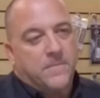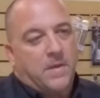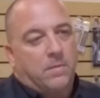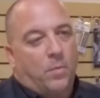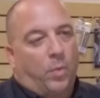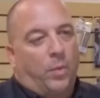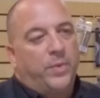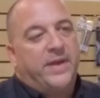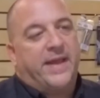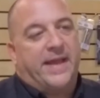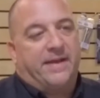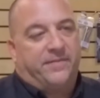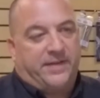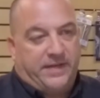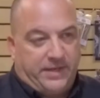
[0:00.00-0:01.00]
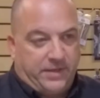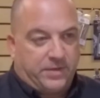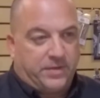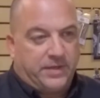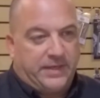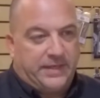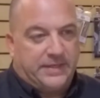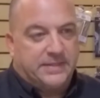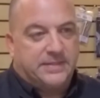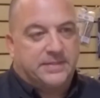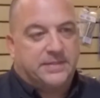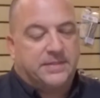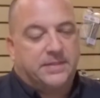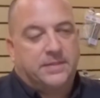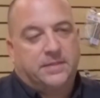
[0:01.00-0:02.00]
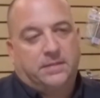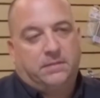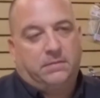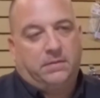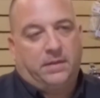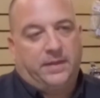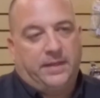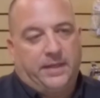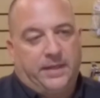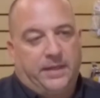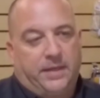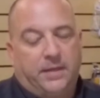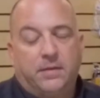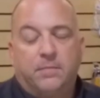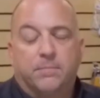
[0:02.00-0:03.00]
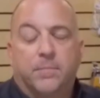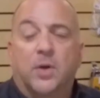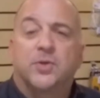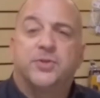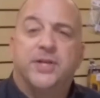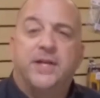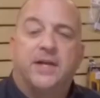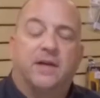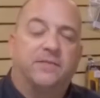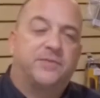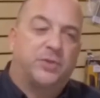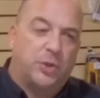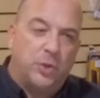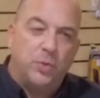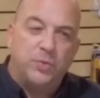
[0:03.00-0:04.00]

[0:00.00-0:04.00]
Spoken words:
What we have here is the merging of two